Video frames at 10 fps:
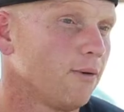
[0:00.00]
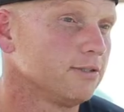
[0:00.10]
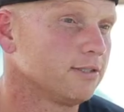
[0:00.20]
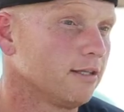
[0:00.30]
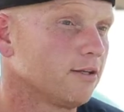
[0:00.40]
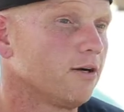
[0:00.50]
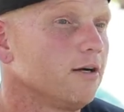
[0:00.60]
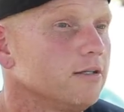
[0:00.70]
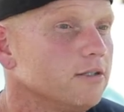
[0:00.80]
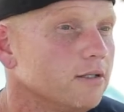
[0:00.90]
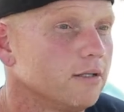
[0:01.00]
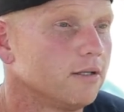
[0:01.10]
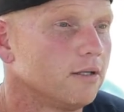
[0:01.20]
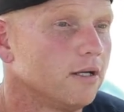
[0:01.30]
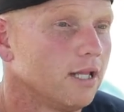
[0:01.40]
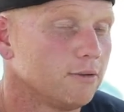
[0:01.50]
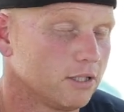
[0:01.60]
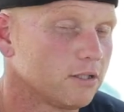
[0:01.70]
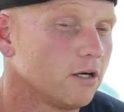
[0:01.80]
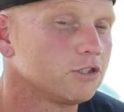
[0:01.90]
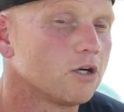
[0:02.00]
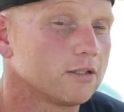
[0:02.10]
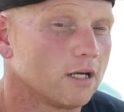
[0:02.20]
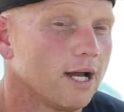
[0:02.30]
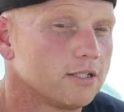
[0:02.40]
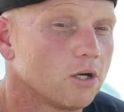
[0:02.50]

was the third truck that I had